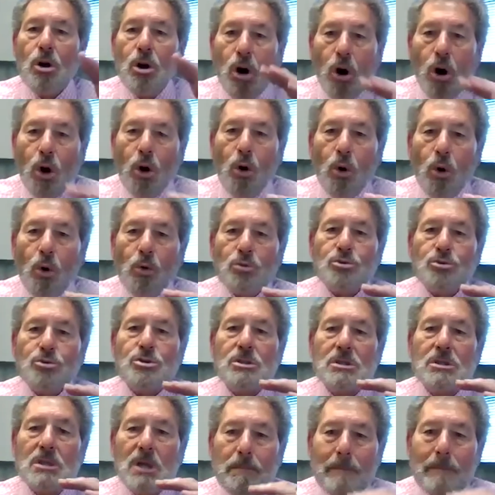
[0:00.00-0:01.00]

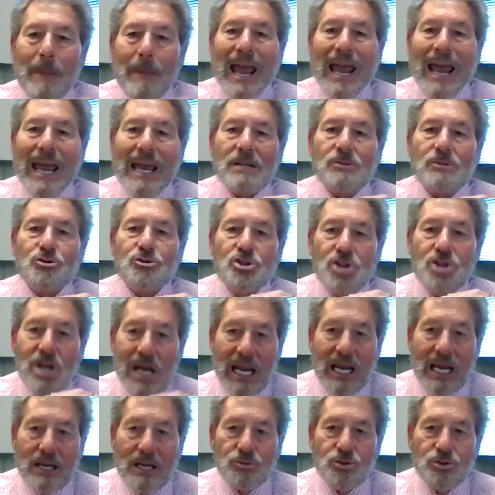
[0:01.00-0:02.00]
Goals demand
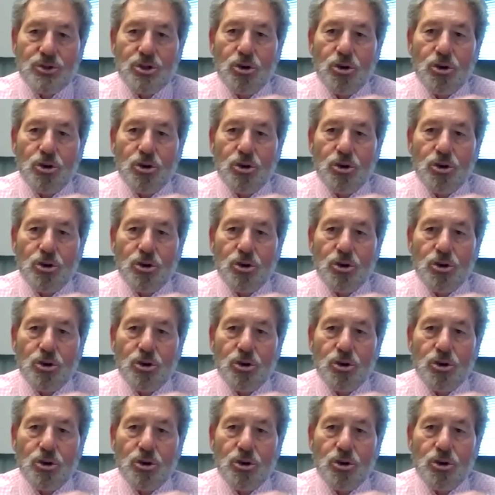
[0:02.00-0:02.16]
change.